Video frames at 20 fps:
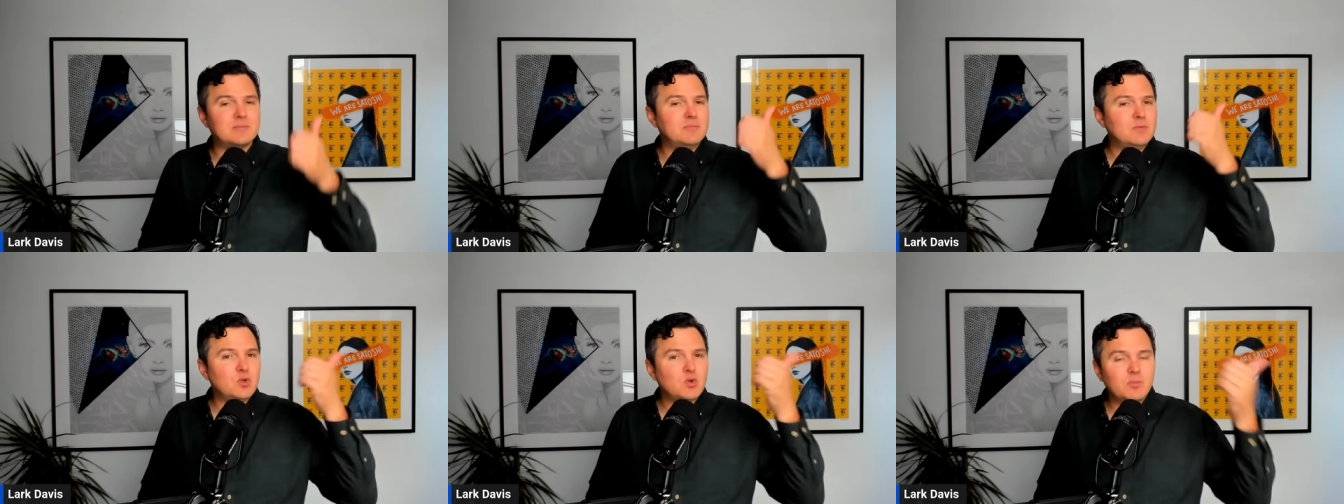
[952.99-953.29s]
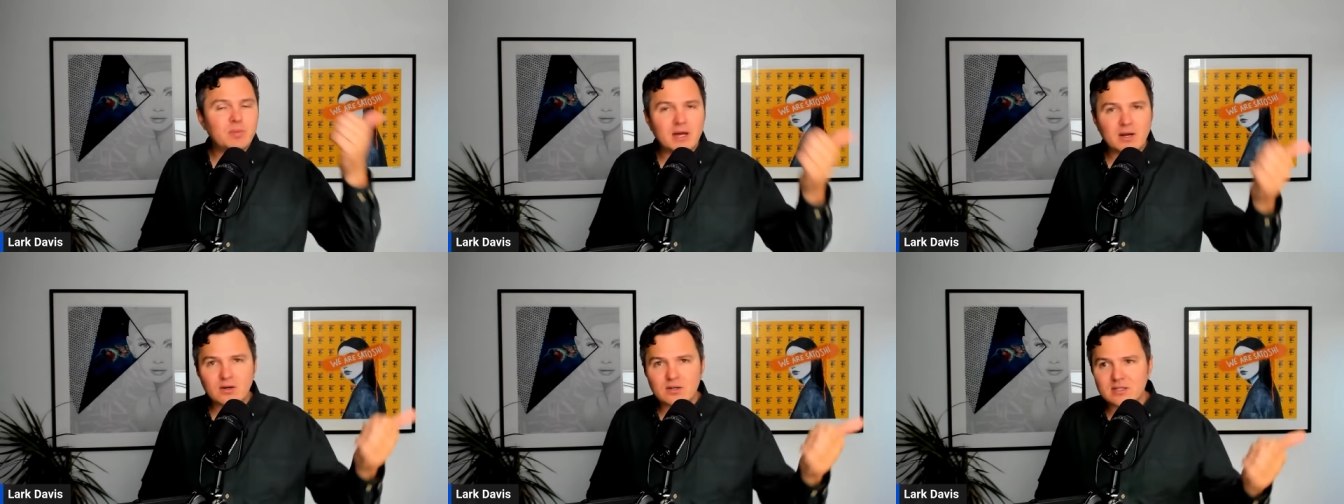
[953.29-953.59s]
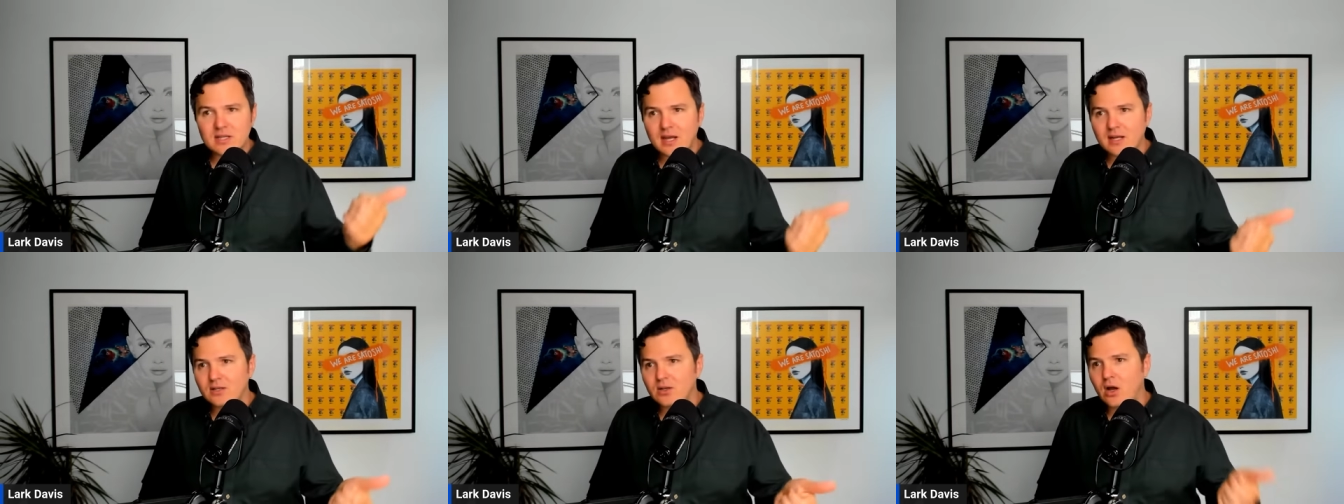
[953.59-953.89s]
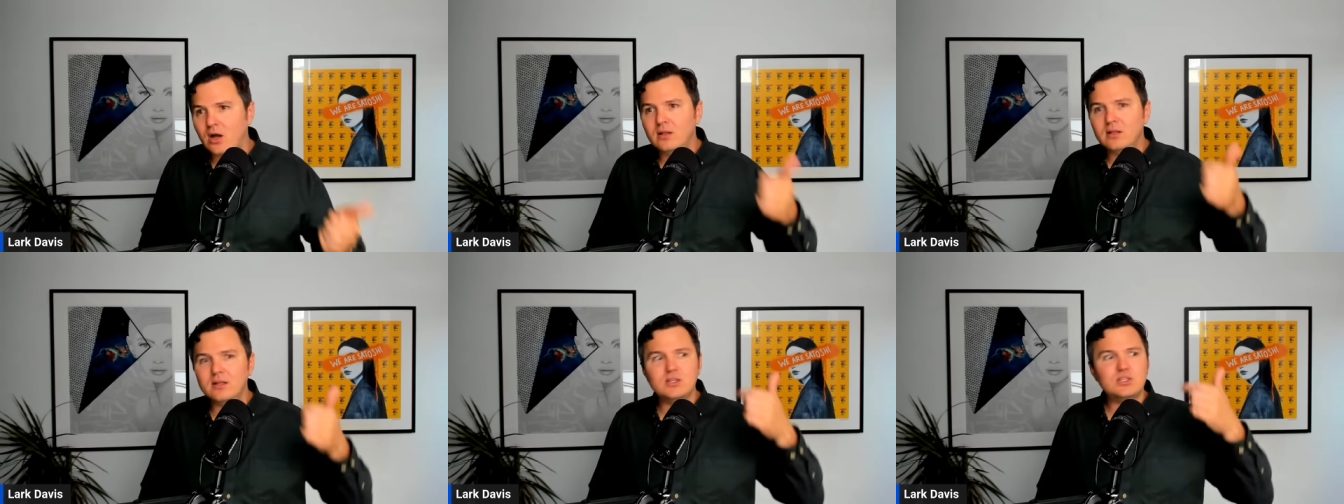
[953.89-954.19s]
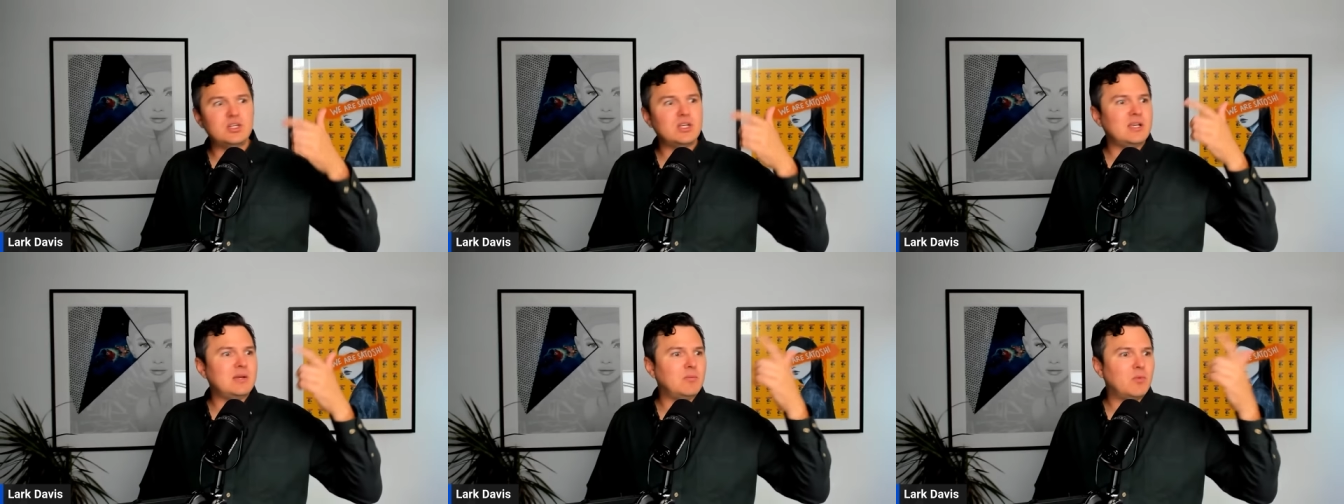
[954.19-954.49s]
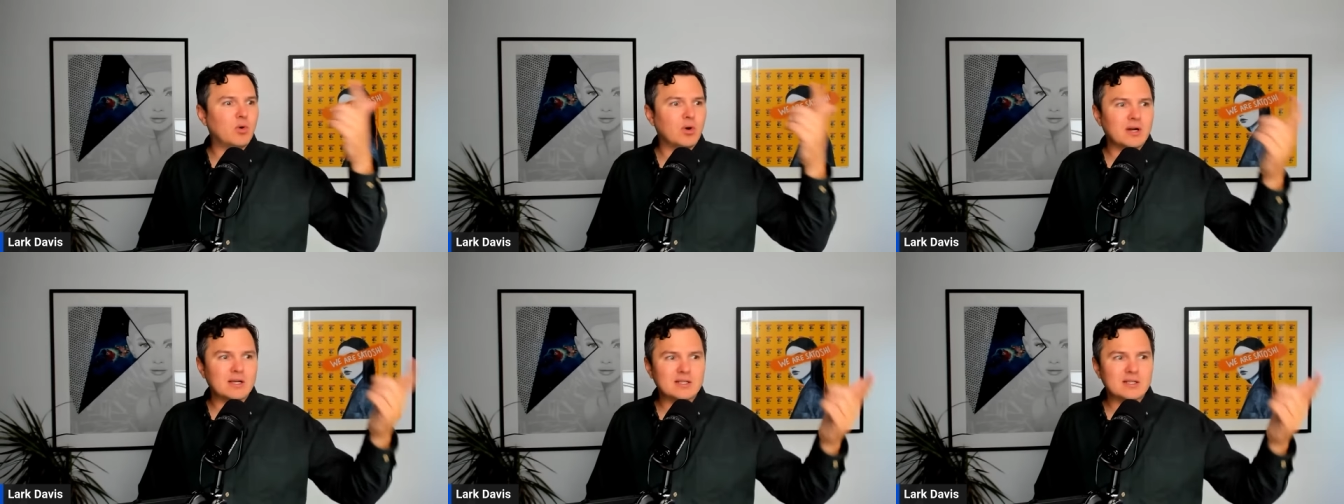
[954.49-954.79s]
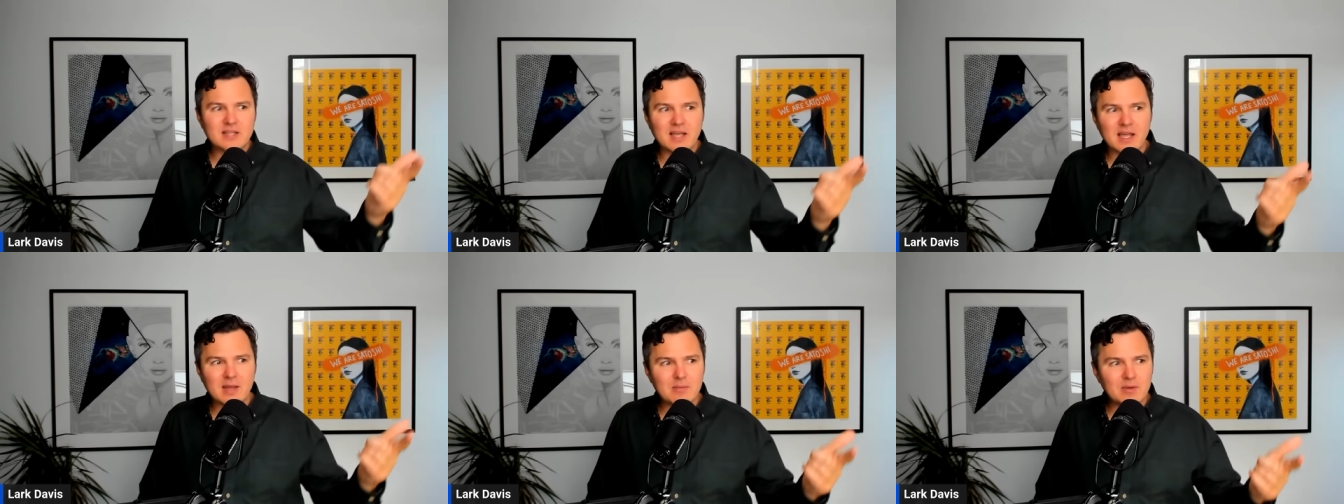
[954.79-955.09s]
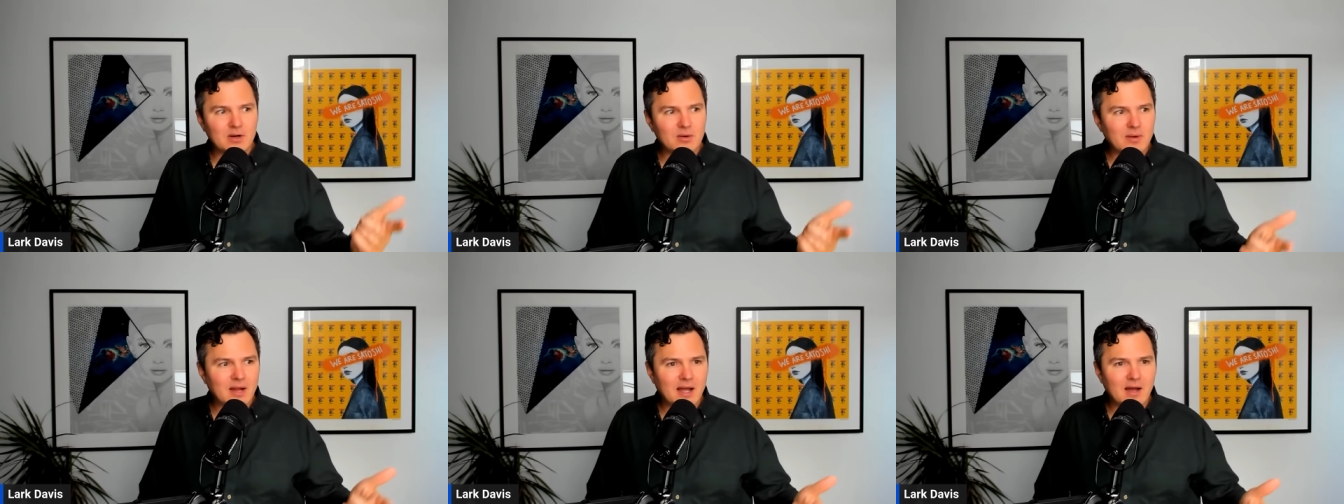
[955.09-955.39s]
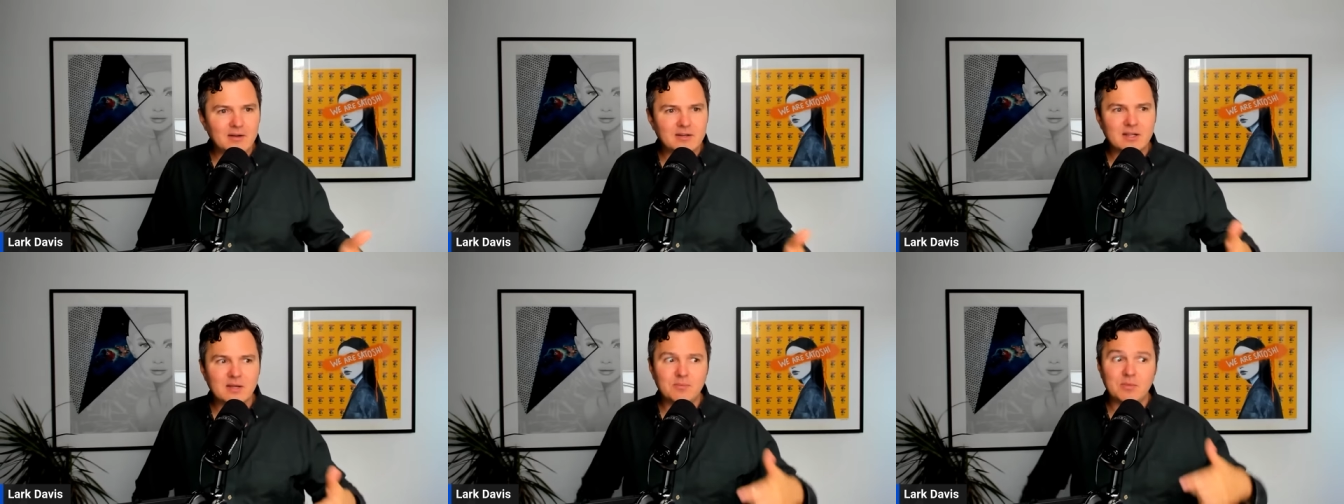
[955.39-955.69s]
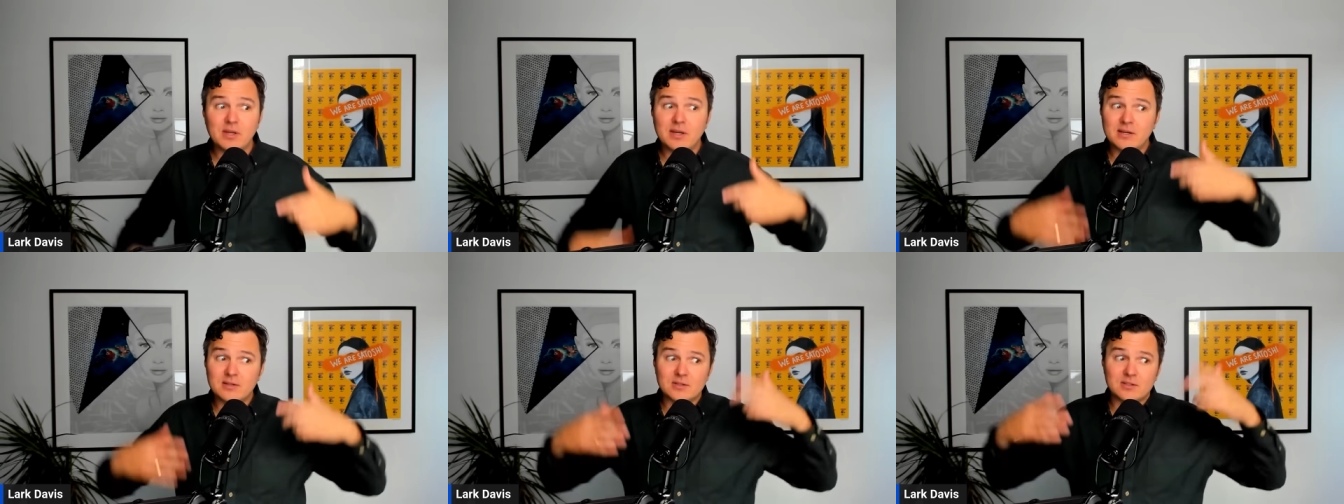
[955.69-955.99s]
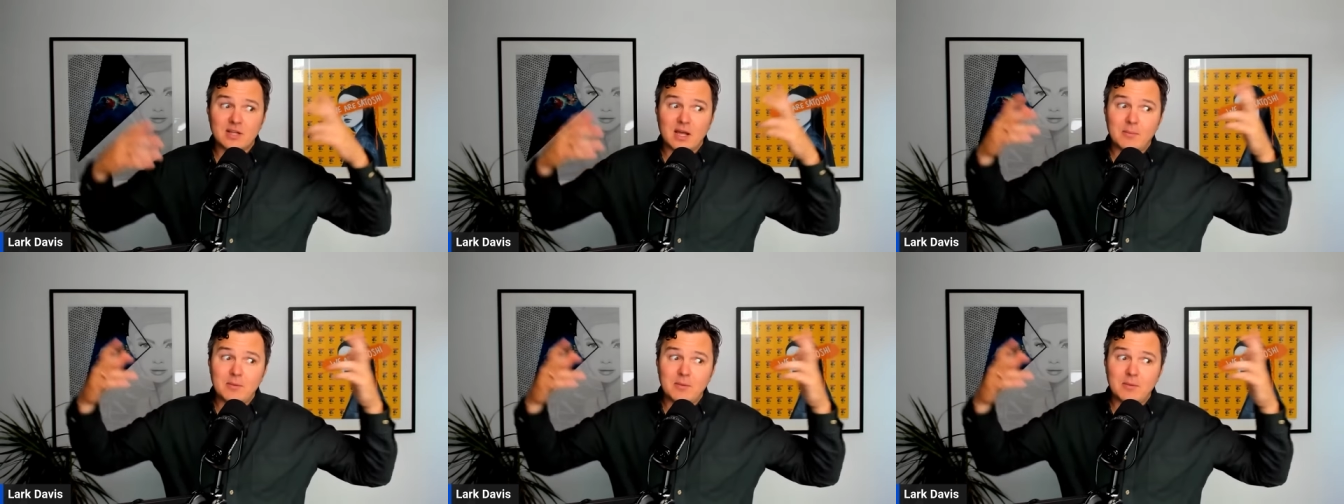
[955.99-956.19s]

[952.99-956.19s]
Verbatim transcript: New, better technology, more excitement around it because there's not a